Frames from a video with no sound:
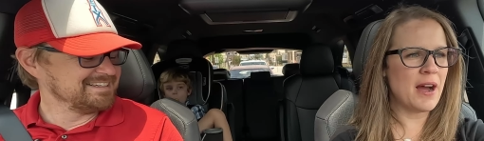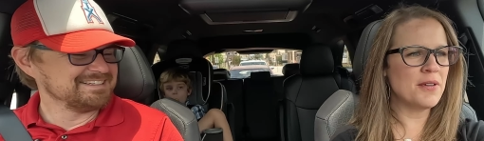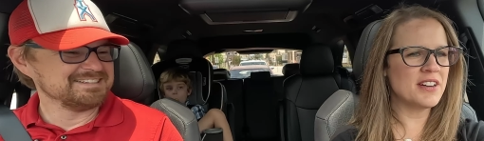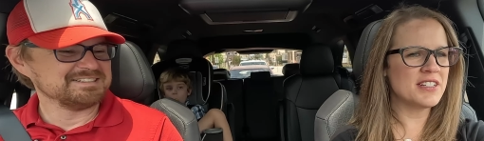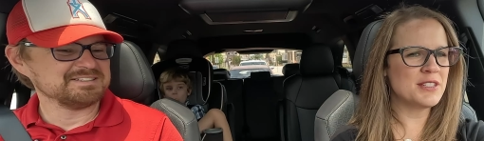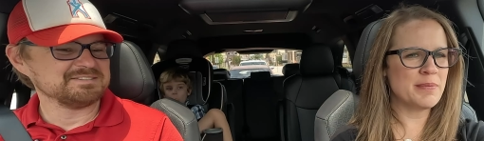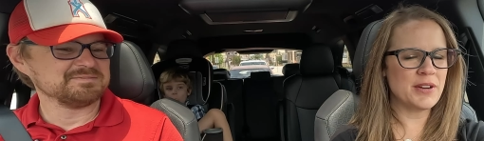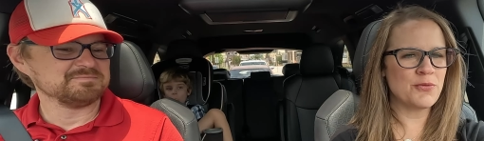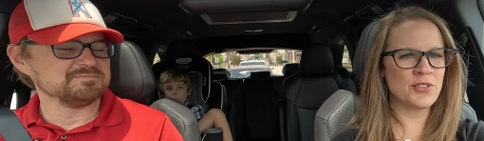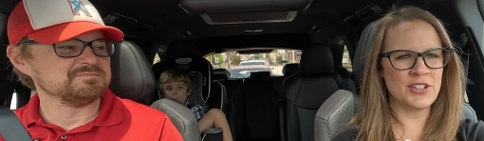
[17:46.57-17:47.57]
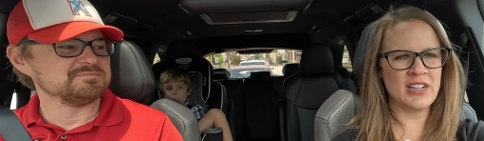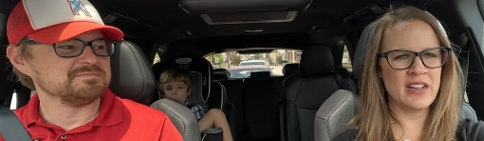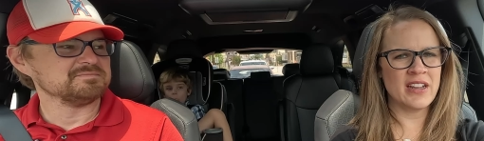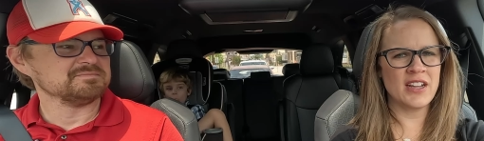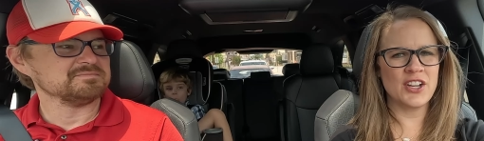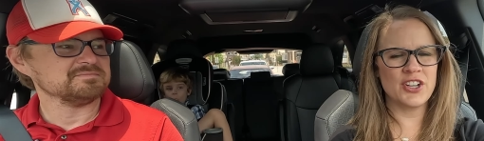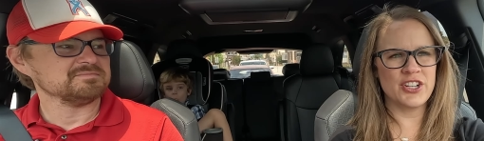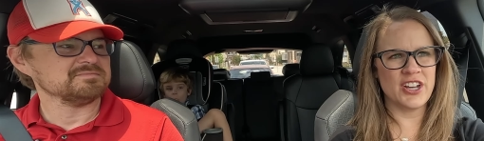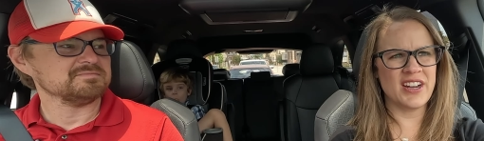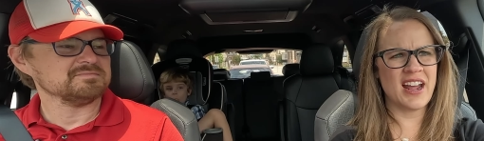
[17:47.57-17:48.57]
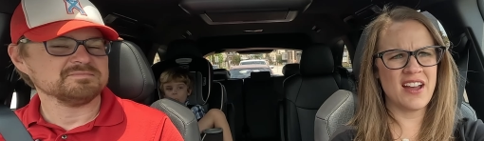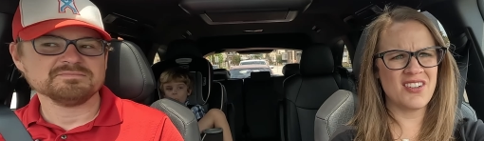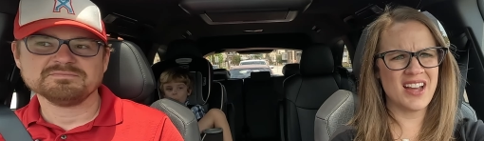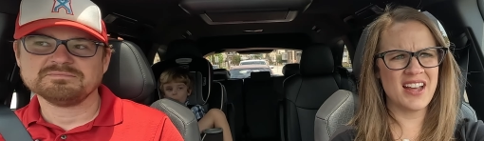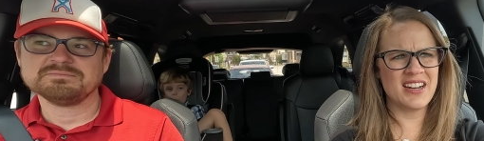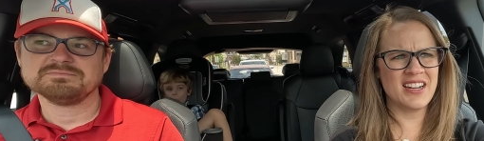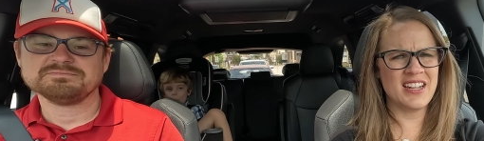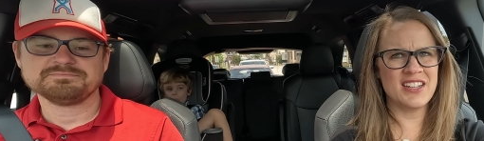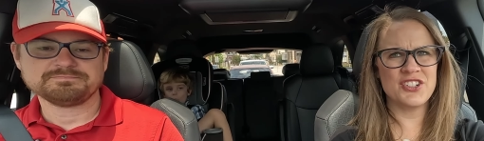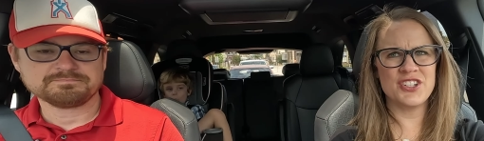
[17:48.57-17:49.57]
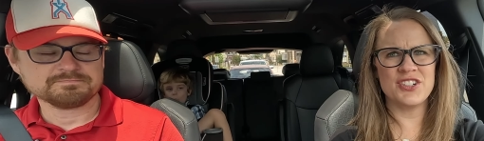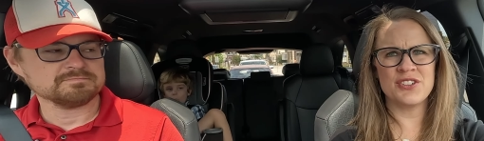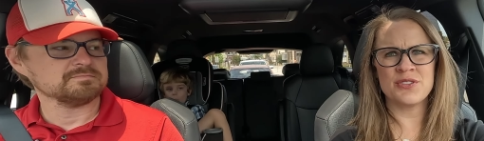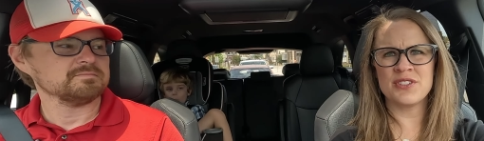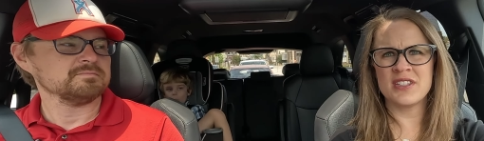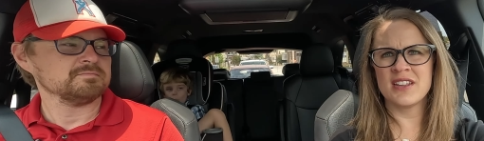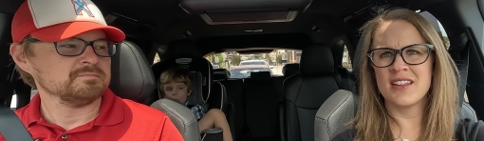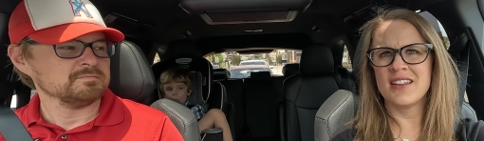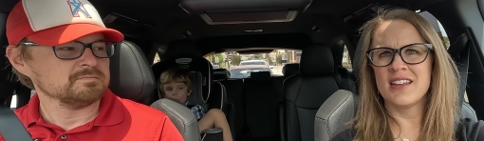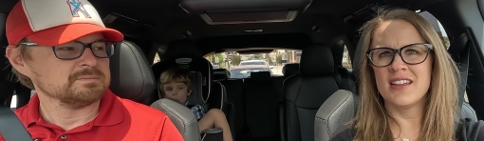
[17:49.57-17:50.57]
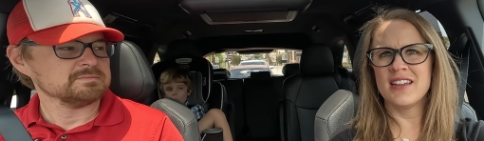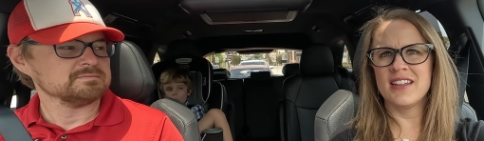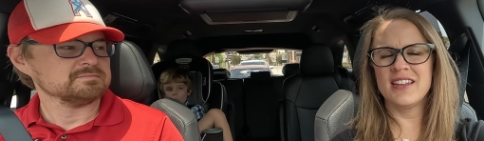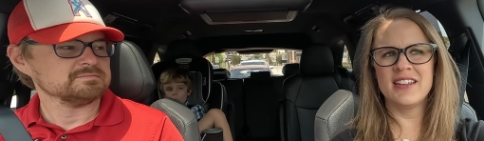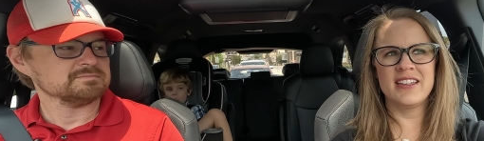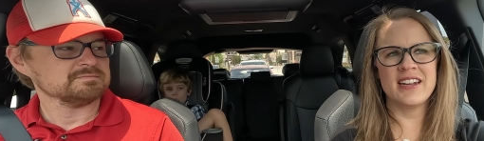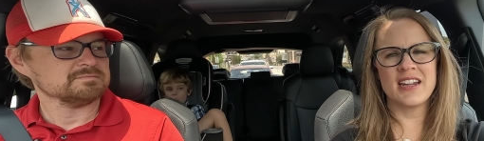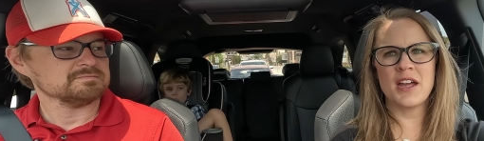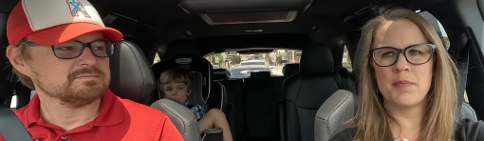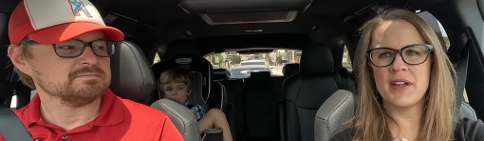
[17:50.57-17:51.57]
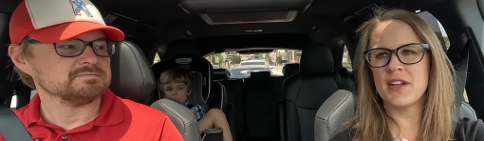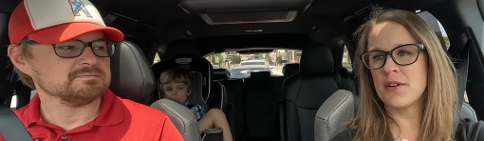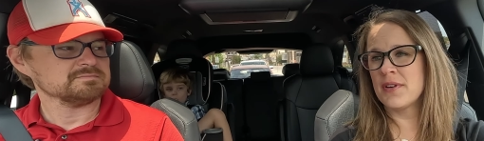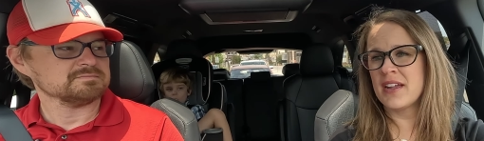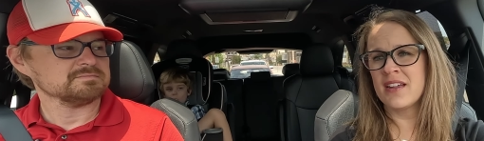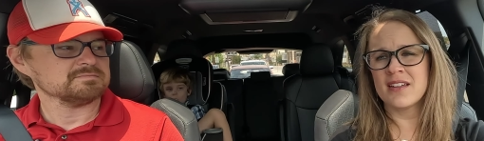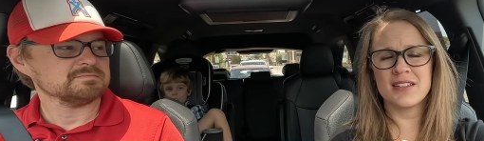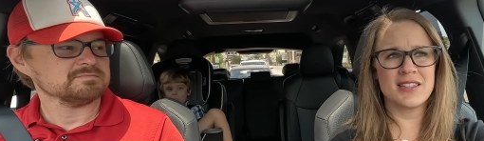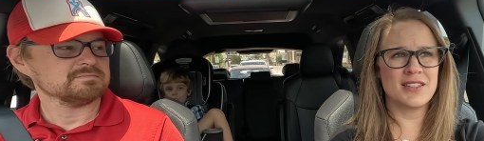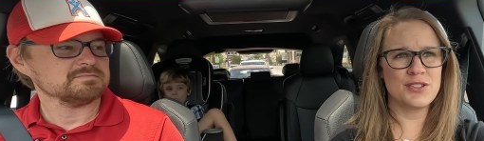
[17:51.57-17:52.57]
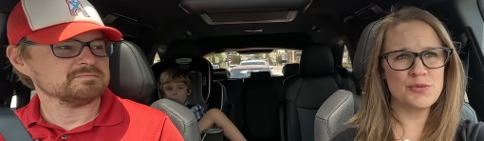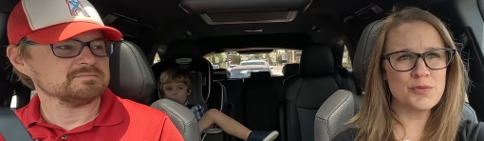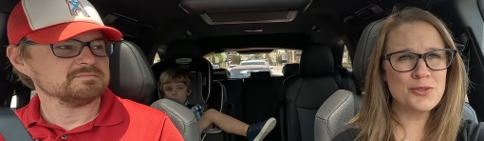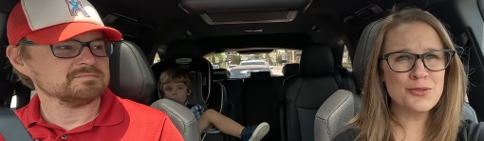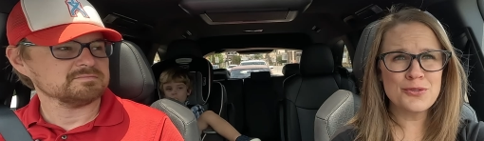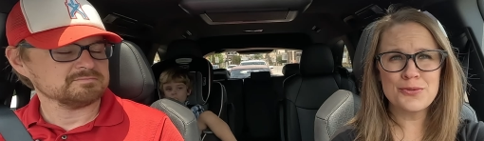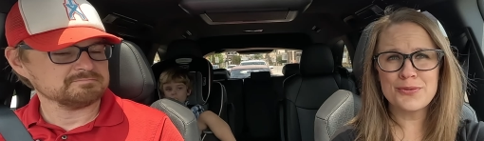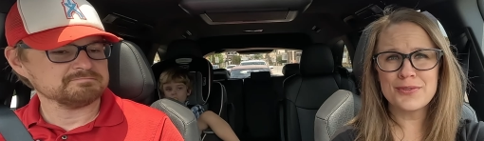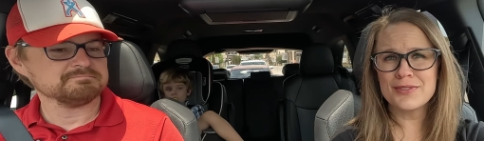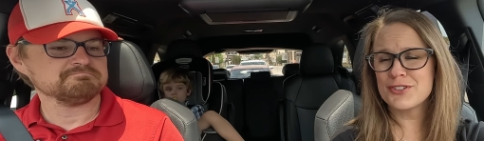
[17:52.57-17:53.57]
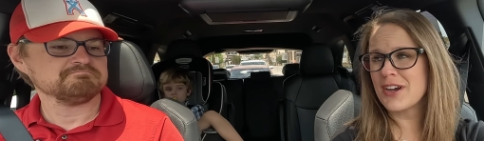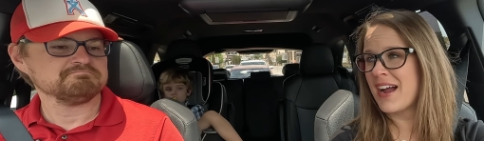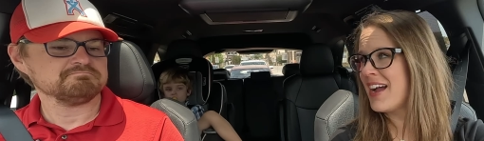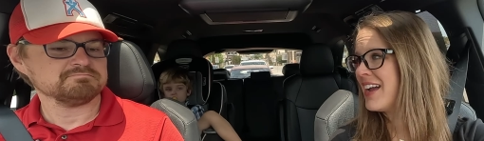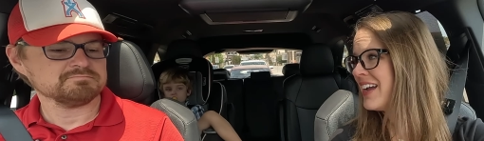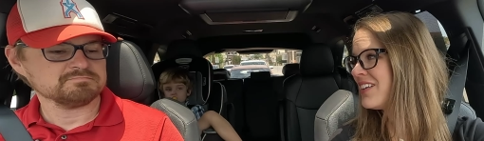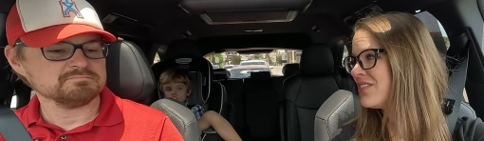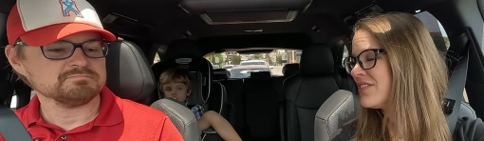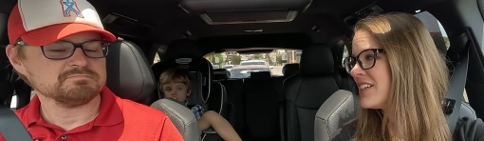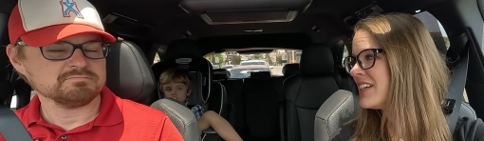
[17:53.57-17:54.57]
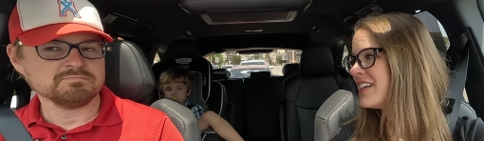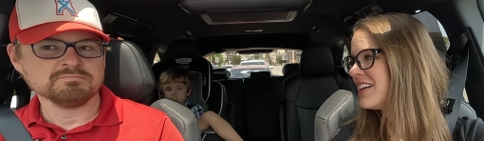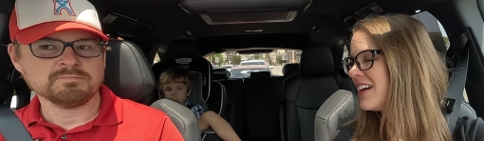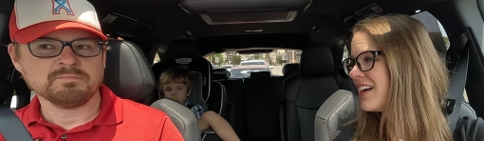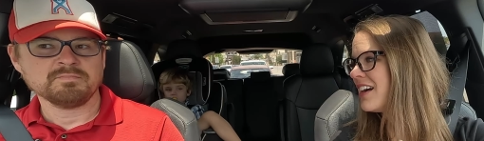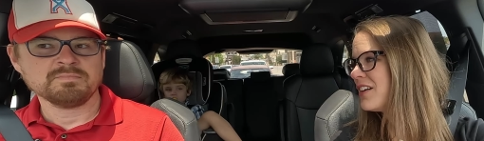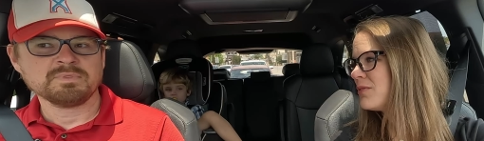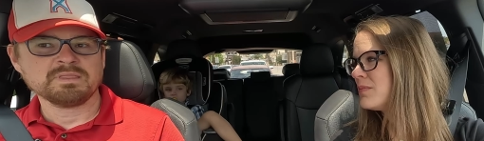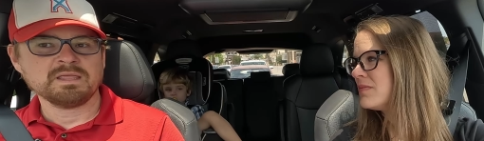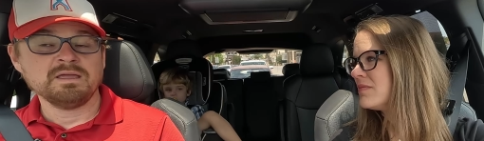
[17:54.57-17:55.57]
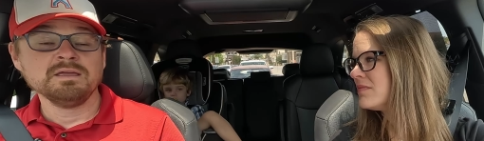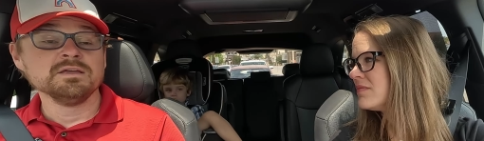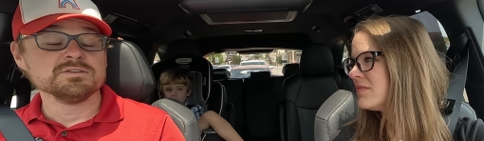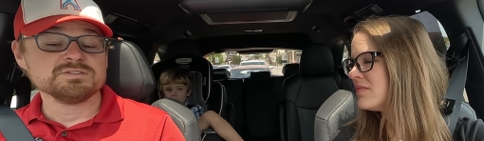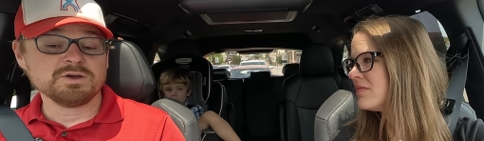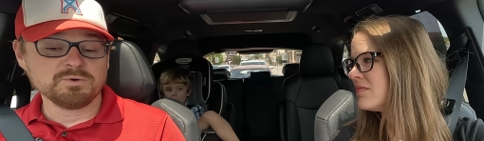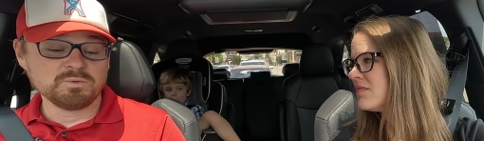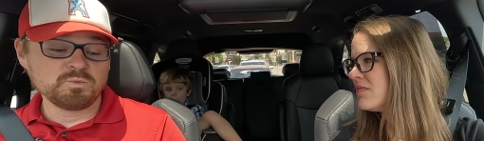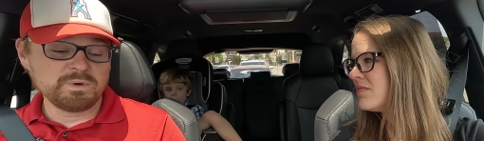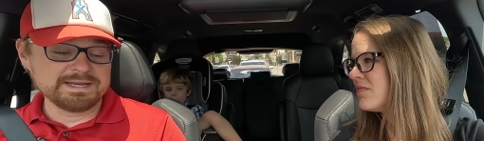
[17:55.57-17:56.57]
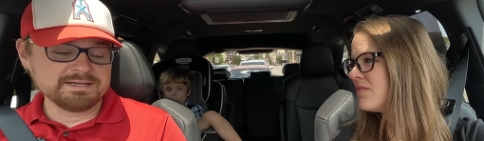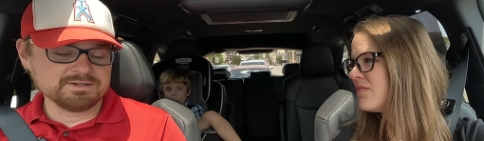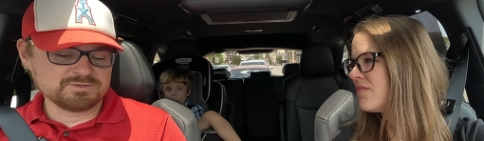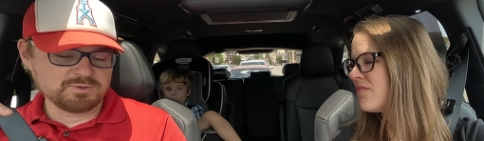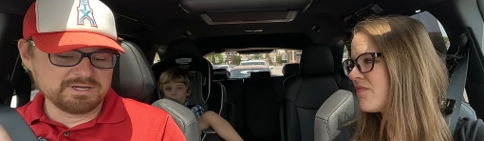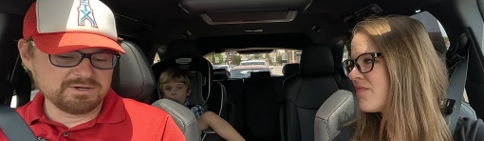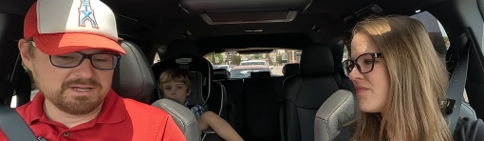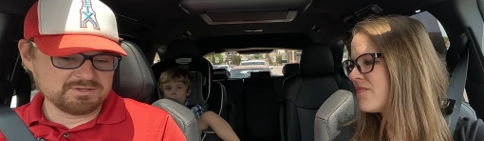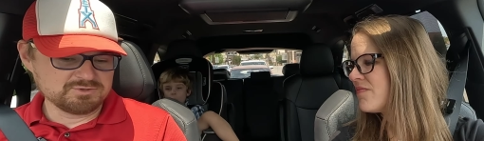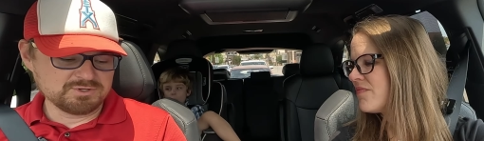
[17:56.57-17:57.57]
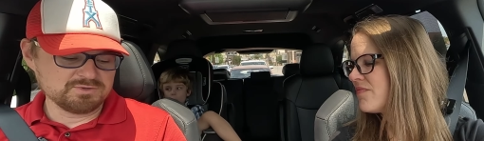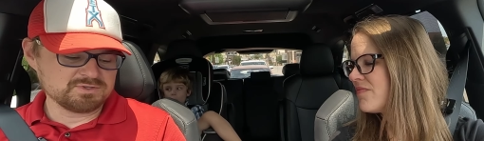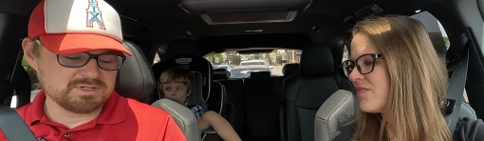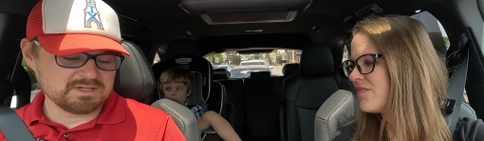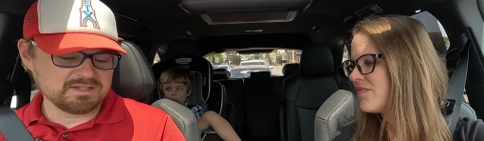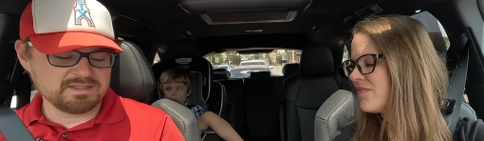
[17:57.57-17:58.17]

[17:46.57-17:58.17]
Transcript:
Speaker 1: power has been really good. I haven't had any issues getting up and going. It's
Speaker 2: a smooth mm -hmm. drive. Um, so when Toyota introduced uh,